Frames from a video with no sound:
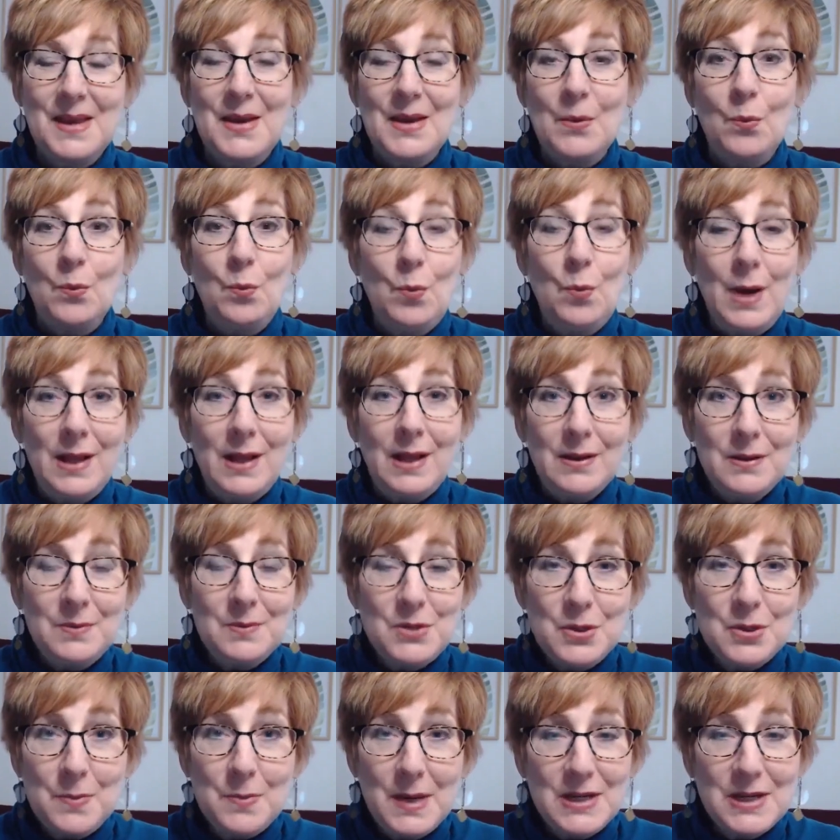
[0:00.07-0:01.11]
Welcome
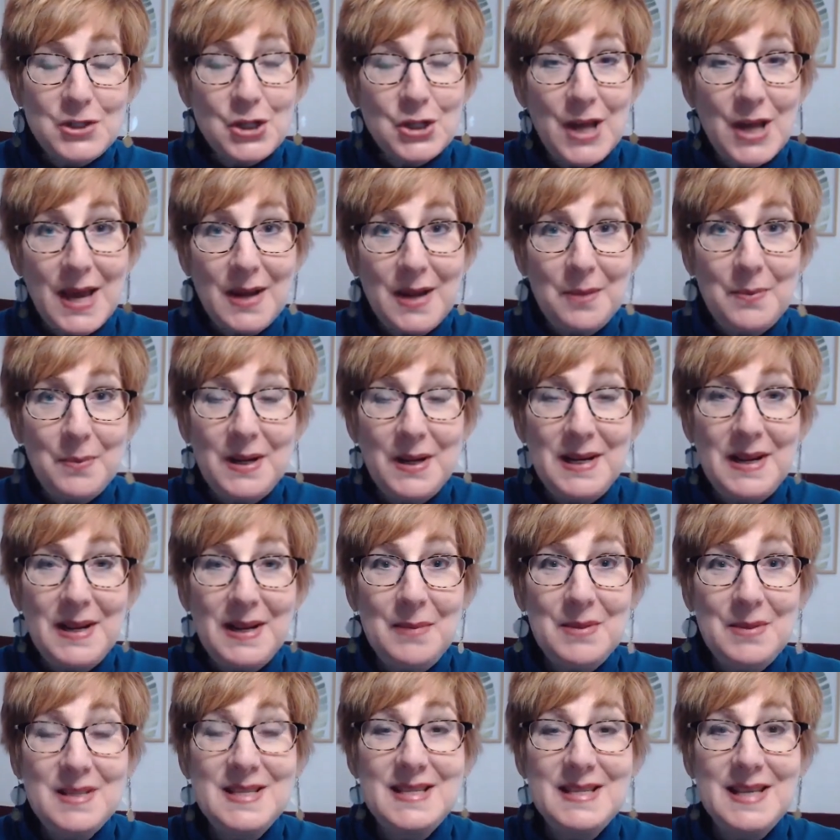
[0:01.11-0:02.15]
to my channel. My name
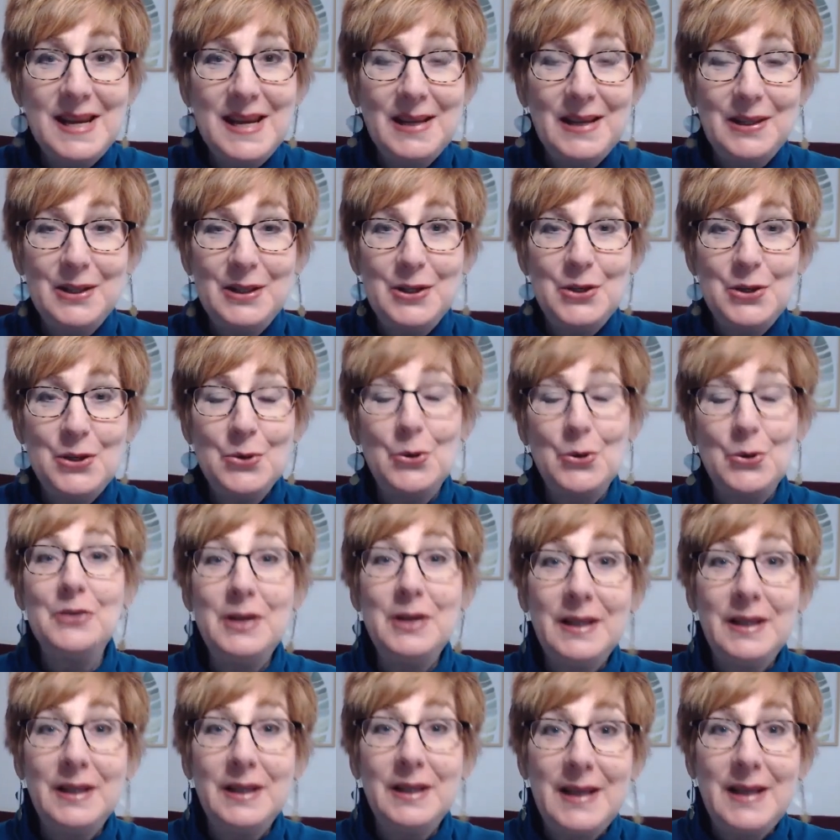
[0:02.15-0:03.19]
is Dale L'Ecuyer,
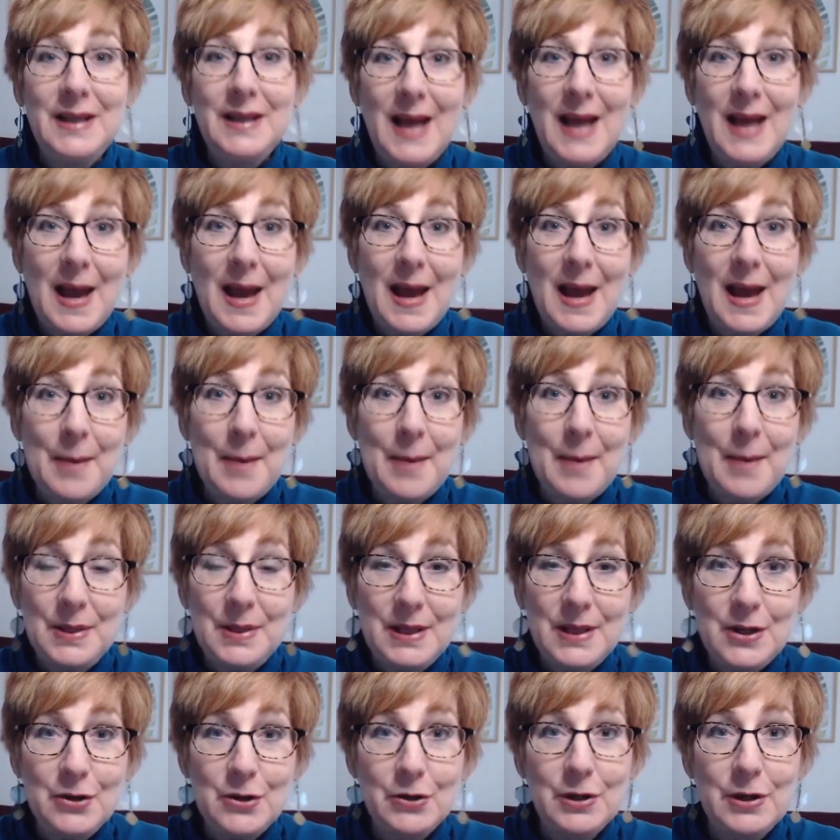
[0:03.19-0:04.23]
and I'm really happy
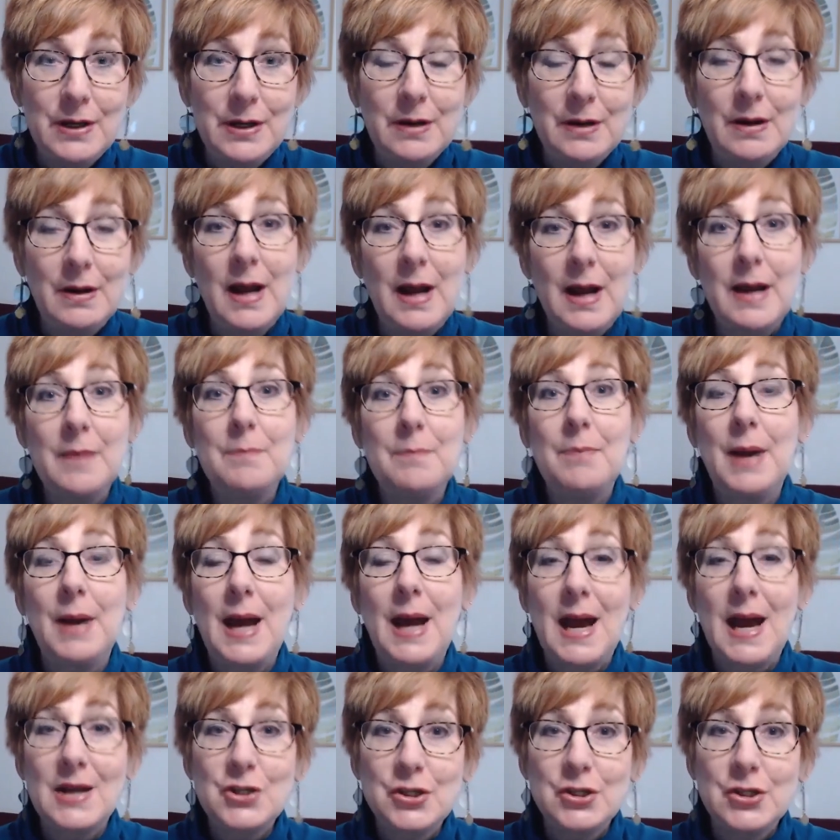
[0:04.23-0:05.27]
that you're here. I am
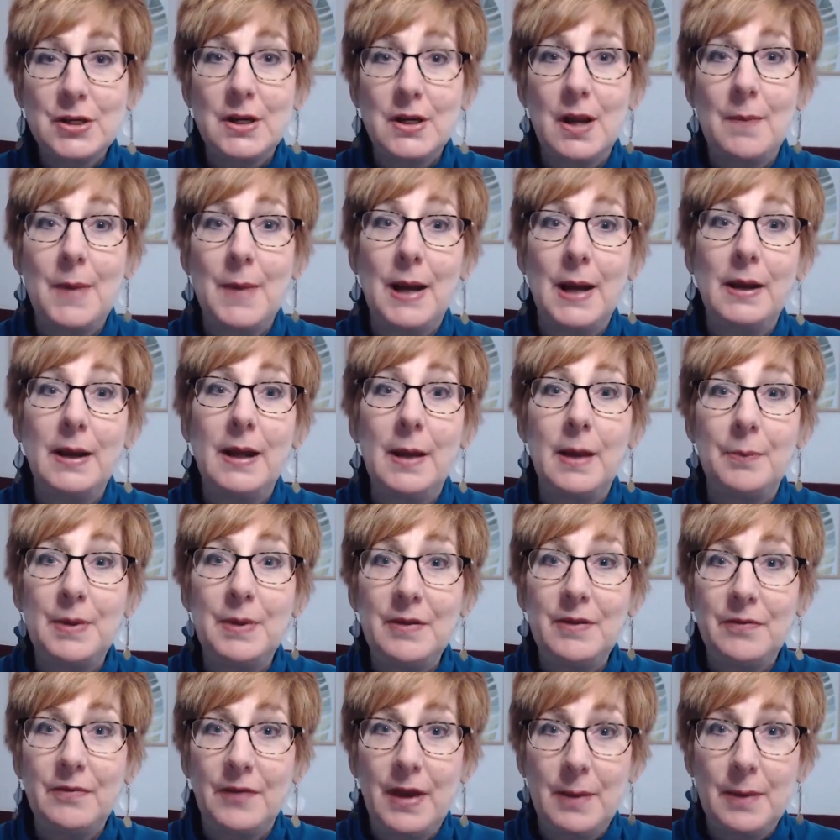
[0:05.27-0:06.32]
passionate about
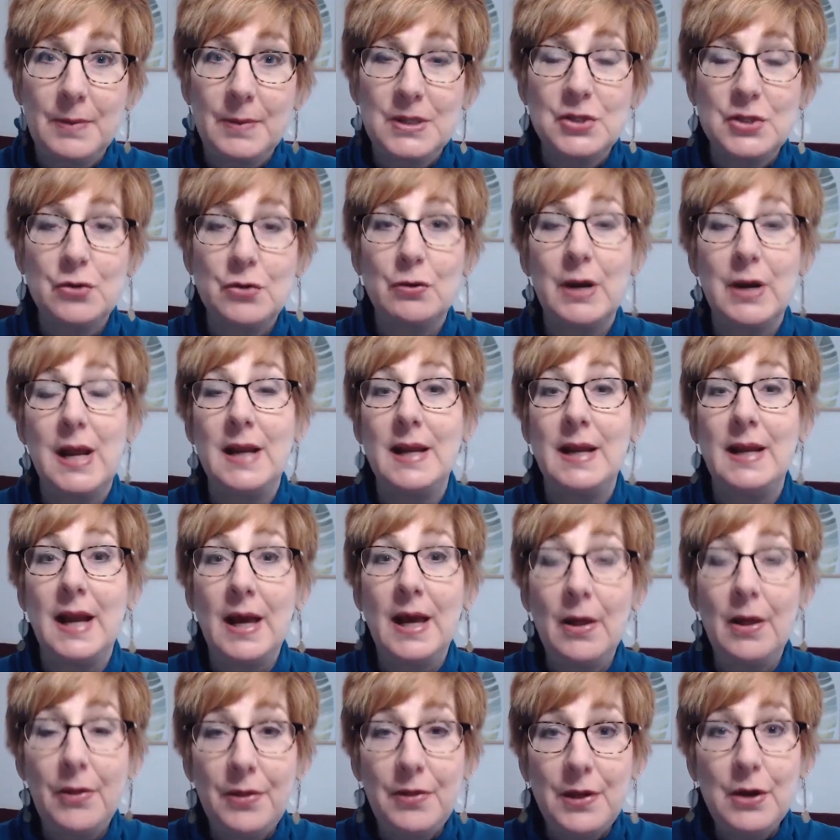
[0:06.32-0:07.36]
helping families create
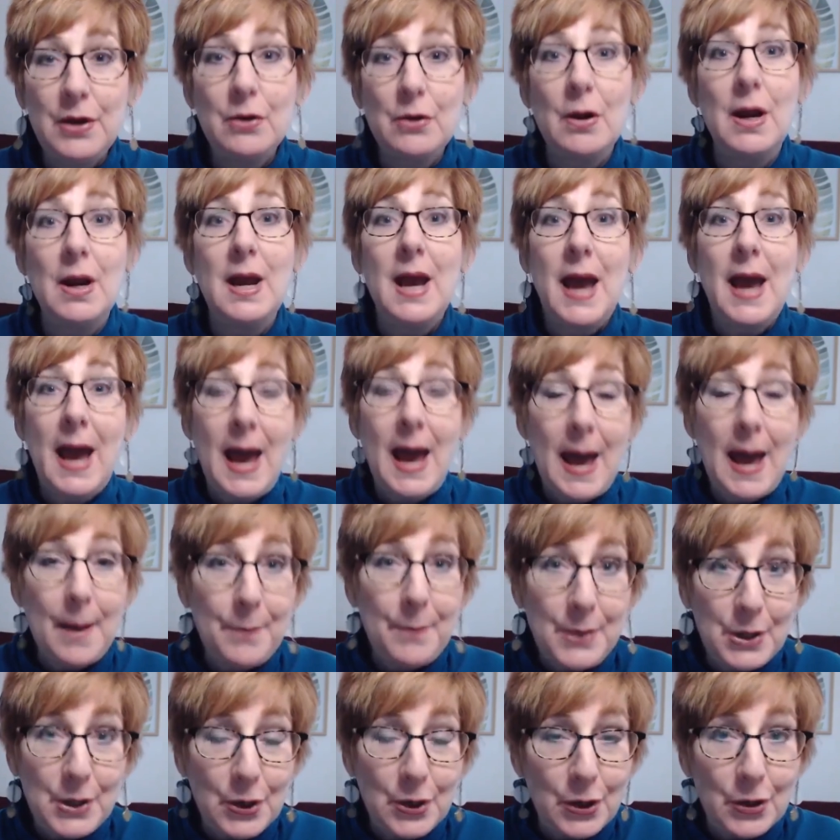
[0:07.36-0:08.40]
healthier,
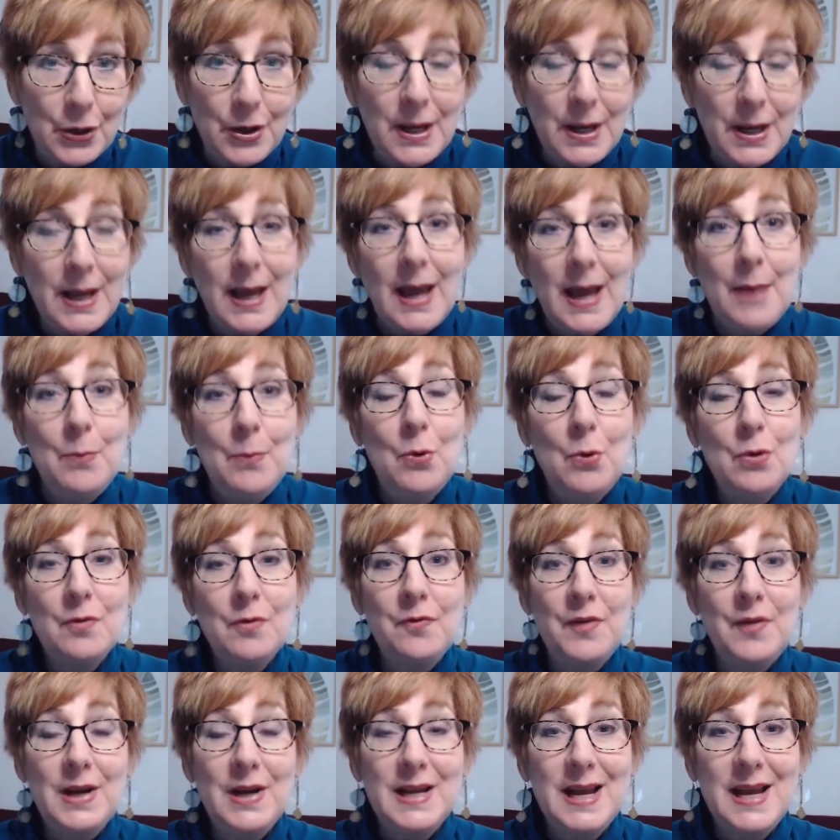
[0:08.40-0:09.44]
happier, and more
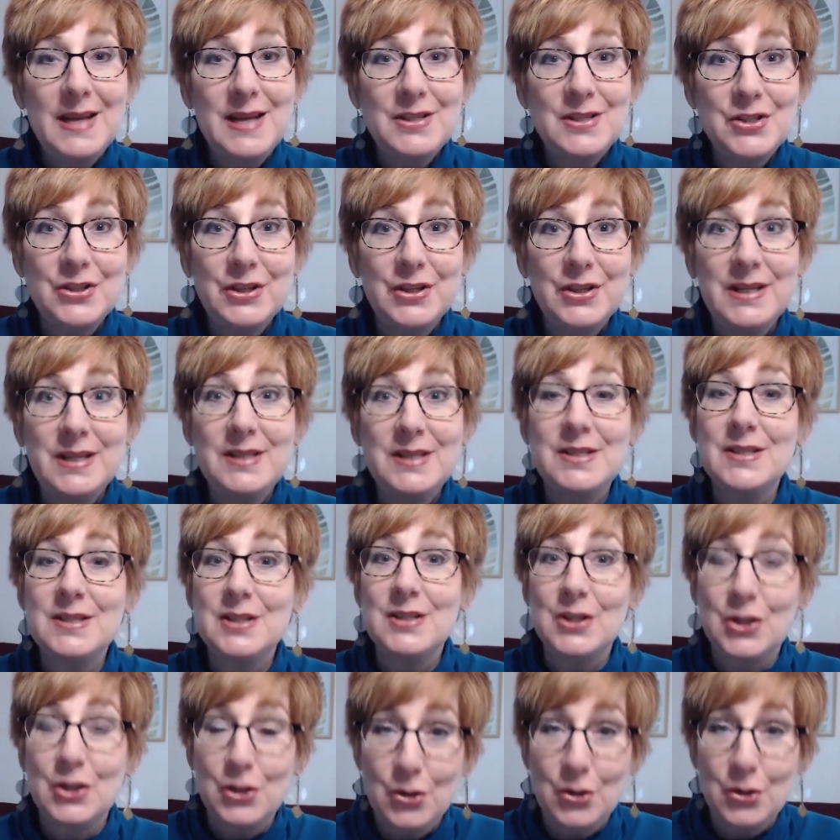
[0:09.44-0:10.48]
financially
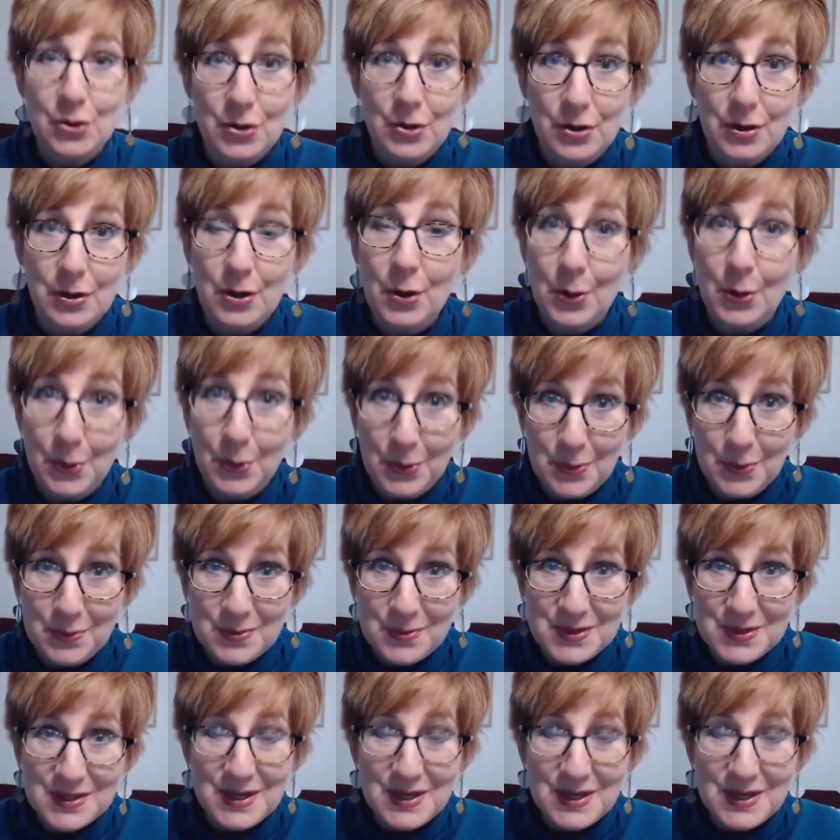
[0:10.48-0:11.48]
secure homes.